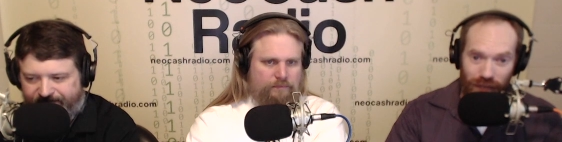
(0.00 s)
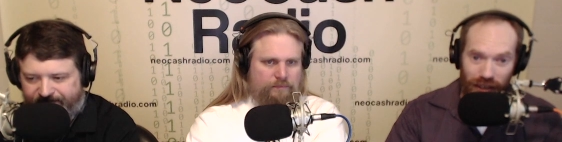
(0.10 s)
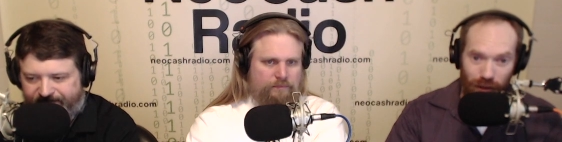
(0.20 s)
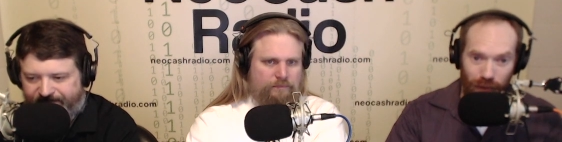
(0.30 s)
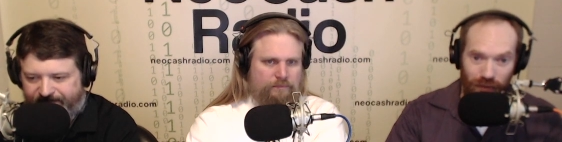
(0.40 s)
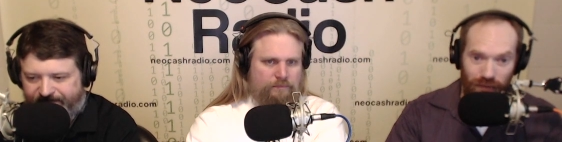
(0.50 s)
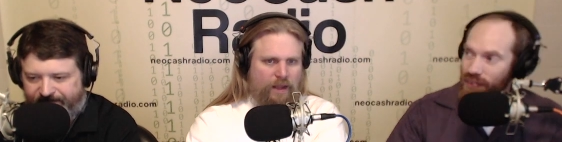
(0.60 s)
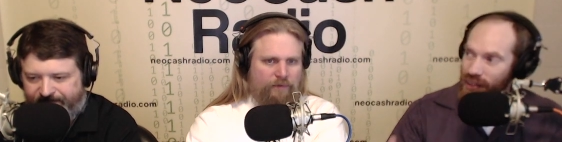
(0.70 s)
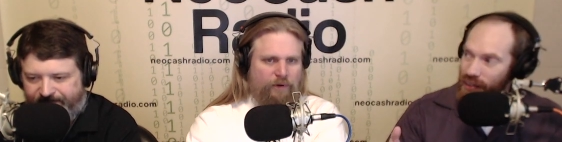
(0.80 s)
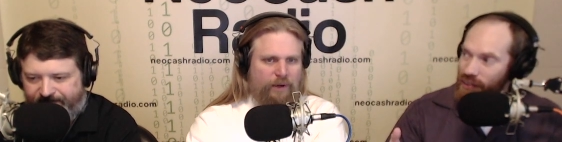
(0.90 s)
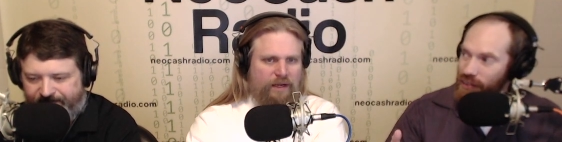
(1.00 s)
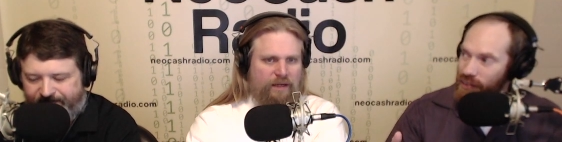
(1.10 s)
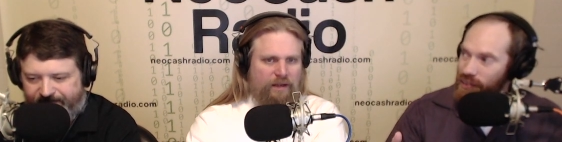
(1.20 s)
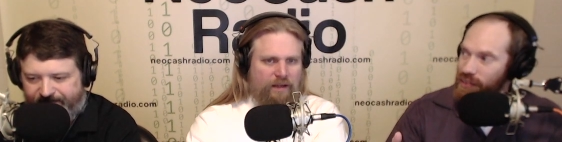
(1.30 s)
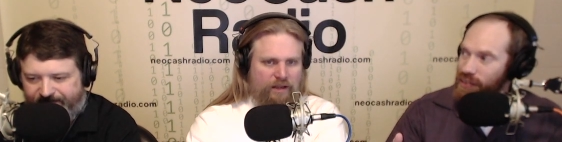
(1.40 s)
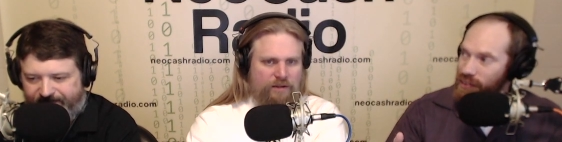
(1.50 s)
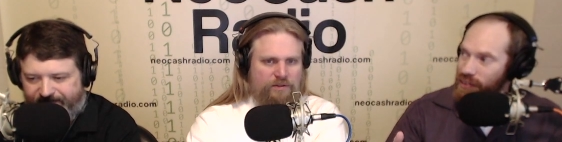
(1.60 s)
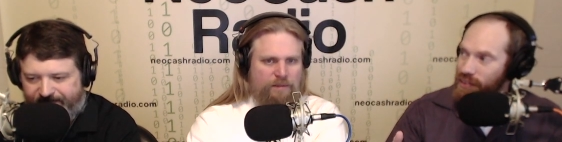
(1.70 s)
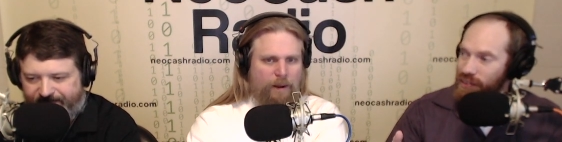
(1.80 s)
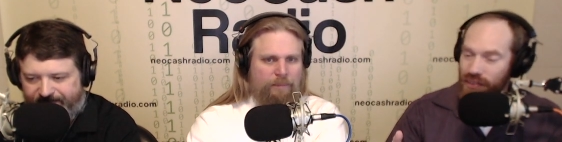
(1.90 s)
Speaker 1: available.
Speaker 2: Avoiding uh,
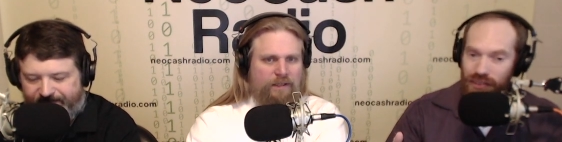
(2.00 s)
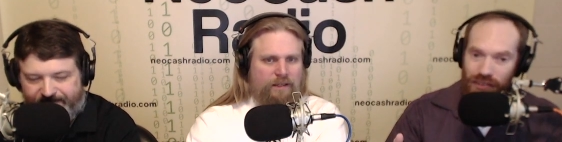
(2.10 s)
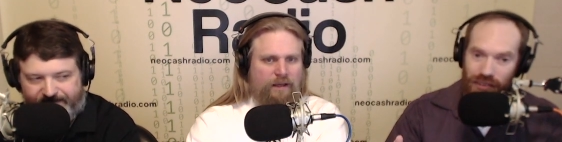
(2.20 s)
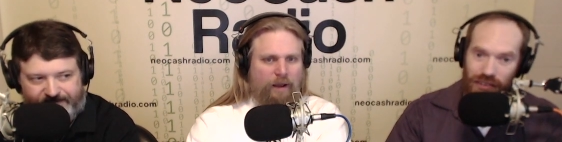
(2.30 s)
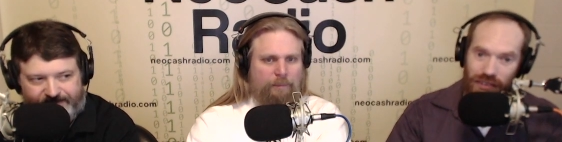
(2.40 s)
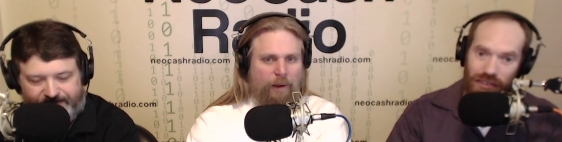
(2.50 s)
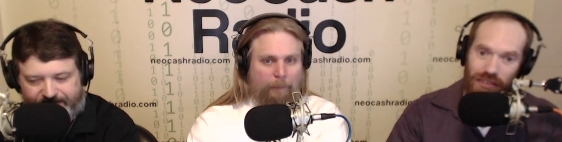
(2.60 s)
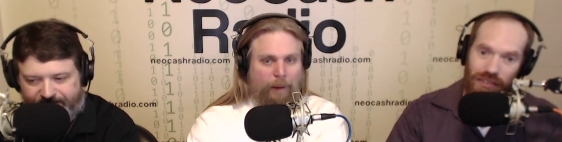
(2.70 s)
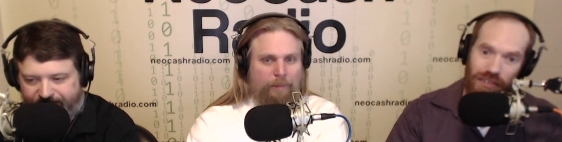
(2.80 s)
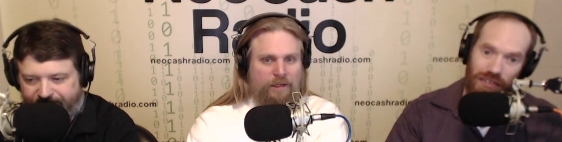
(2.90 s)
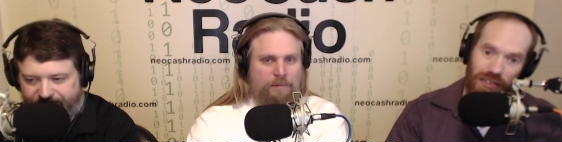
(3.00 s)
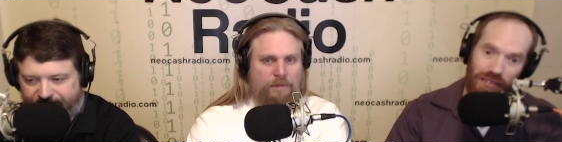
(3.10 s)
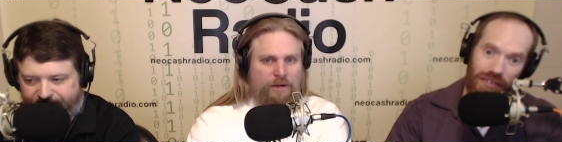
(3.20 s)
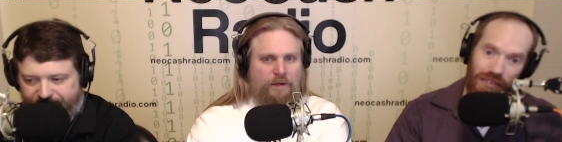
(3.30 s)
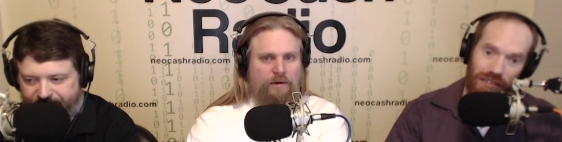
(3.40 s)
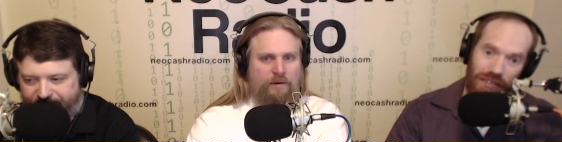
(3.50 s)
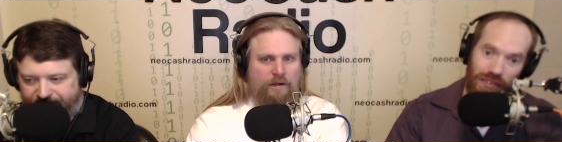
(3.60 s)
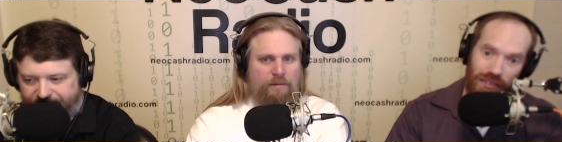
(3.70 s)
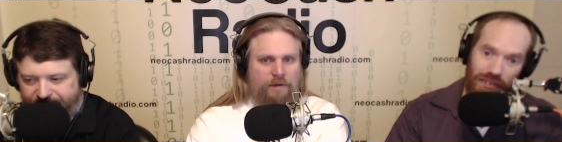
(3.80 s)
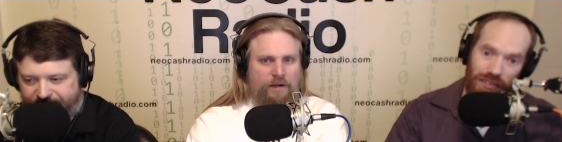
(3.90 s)
using public uh, a public computer
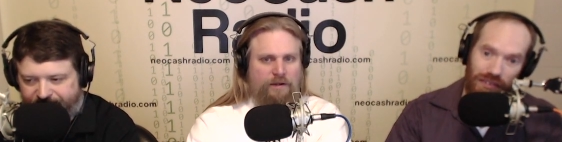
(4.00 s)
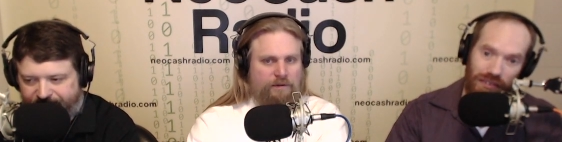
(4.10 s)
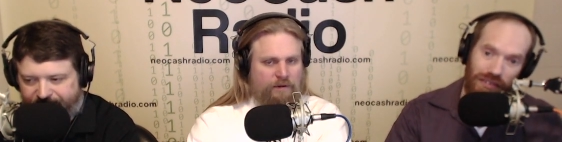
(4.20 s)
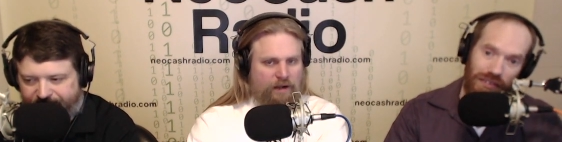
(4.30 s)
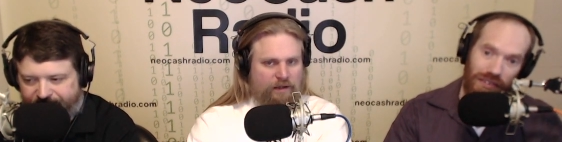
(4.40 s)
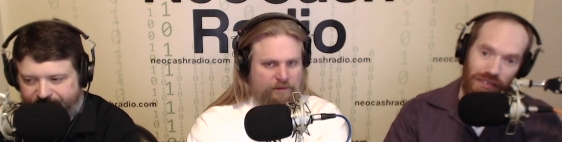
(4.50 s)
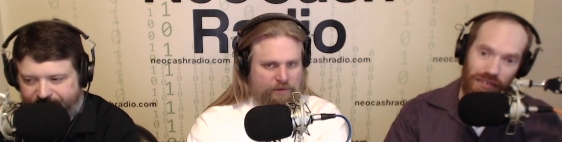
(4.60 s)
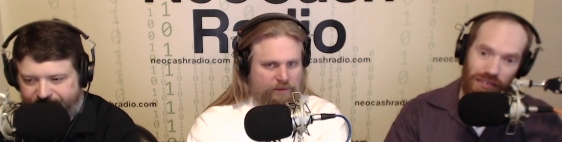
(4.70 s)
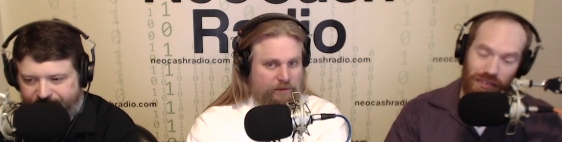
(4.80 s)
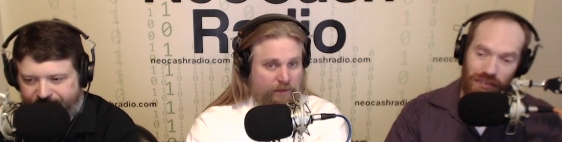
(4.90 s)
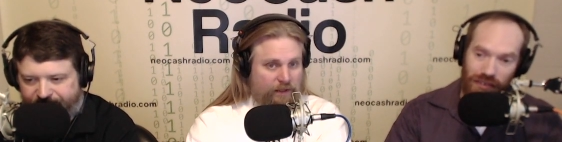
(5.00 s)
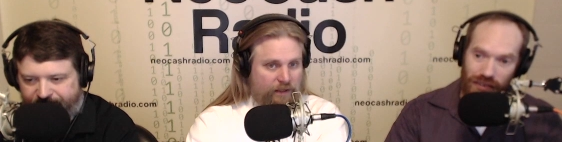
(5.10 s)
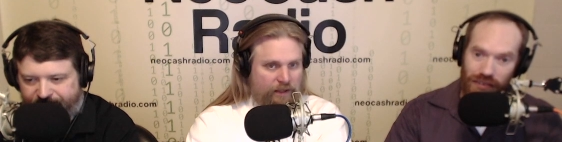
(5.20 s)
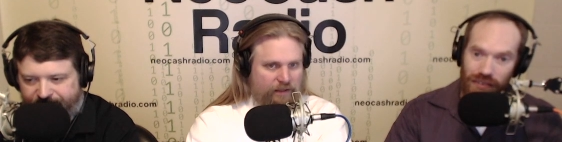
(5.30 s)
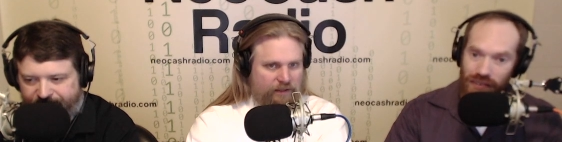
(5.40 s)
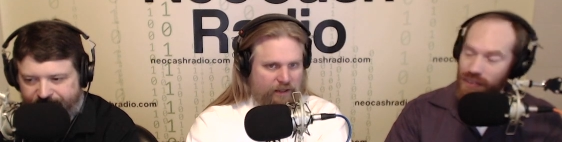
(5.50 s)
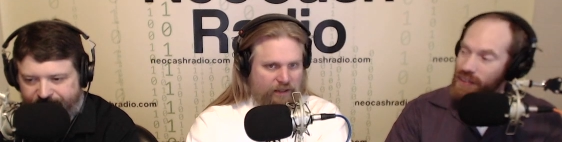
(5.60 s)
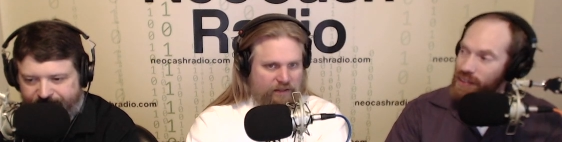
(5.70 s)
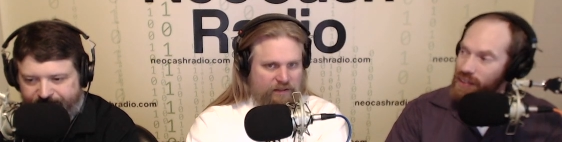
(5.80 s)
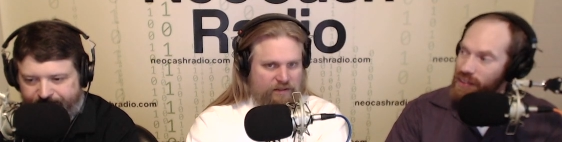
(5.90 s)
or a computer you do not control and
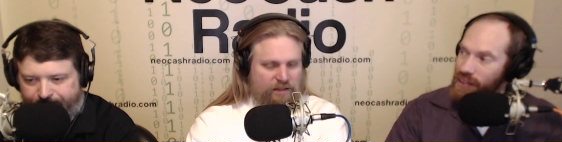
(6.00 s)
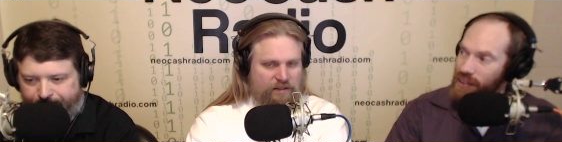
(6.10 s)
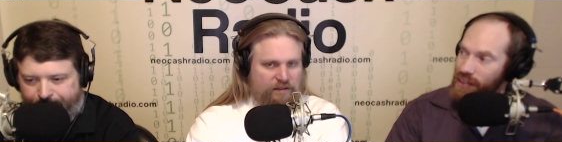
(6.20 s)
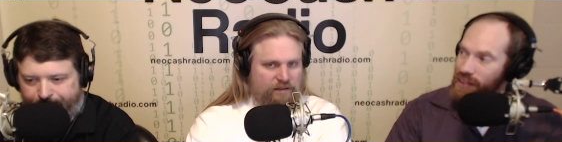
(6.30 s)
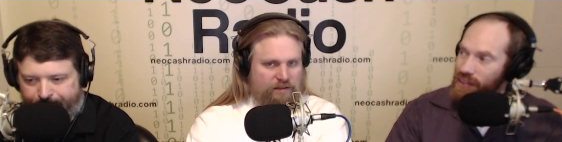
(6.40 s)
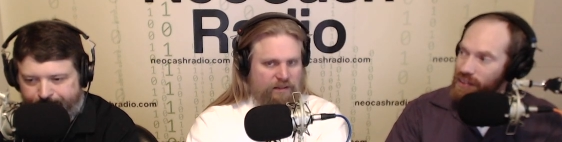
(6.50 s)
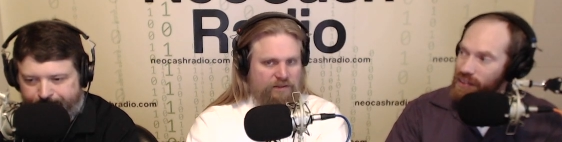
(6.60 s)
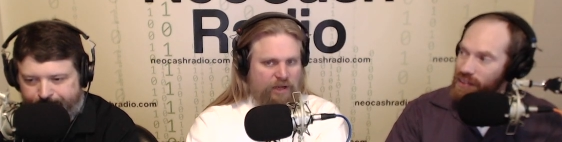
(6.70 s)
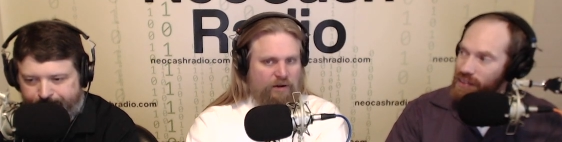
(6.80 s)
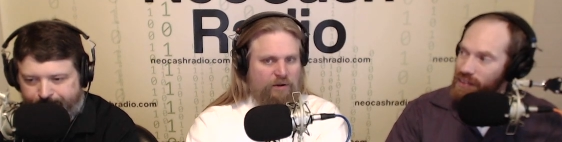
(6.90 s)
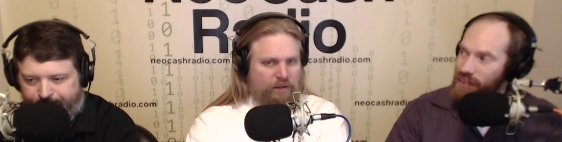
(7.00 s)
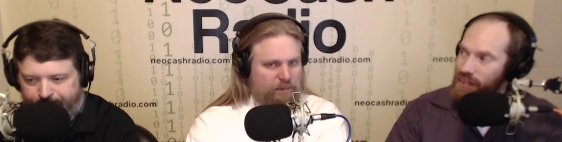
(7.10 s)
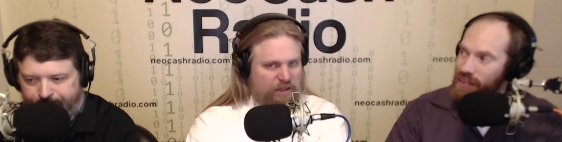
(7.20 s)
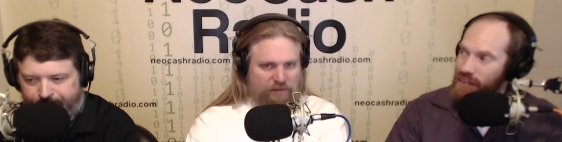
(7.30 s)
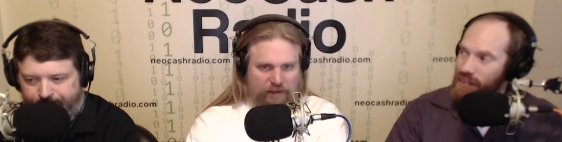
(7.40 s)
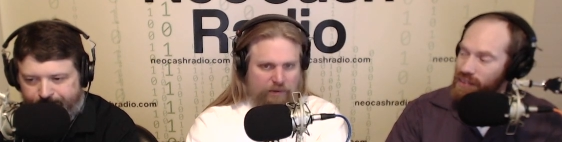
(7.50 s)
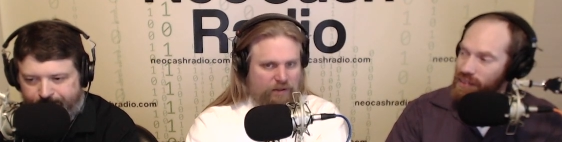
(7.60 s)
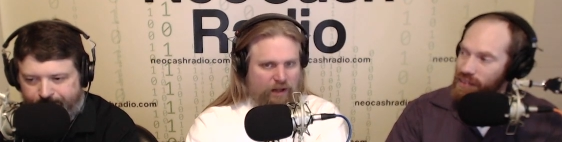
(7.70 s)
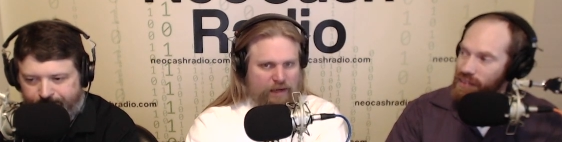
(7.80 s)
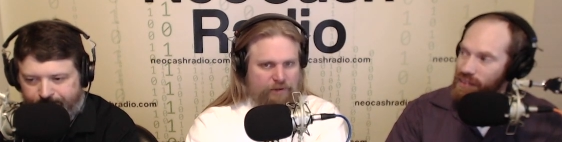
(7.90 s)
uh, this is just in general. I mean, if you
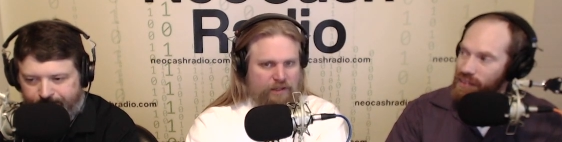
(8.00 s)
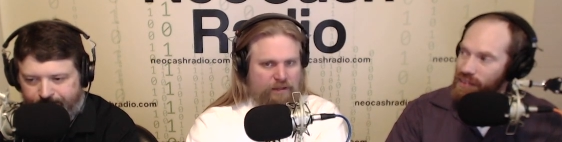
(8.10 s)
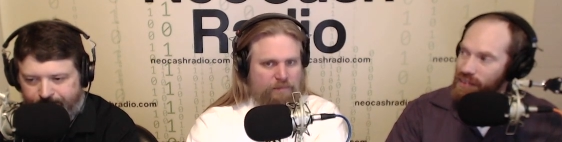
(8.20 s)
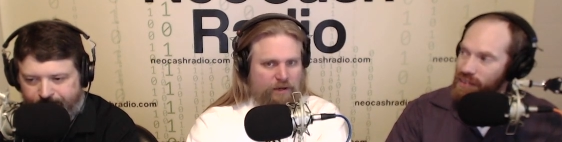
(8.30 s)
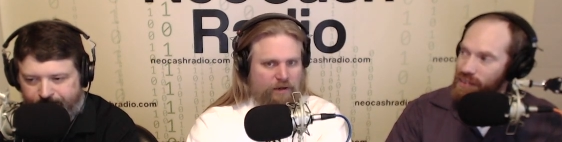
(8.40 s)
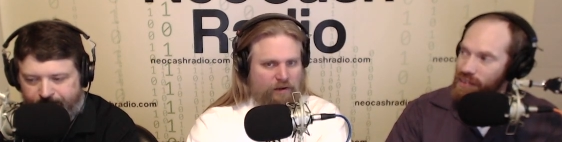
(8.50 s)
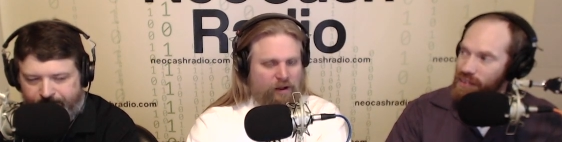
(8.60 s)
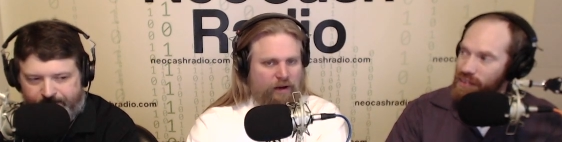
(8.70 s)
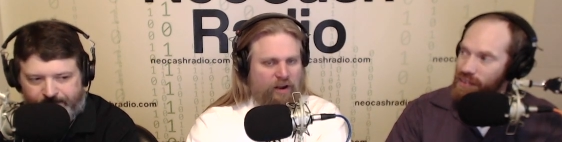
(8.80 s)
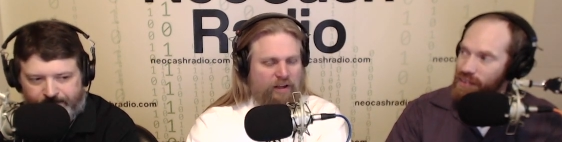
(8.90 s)
use a library computer and log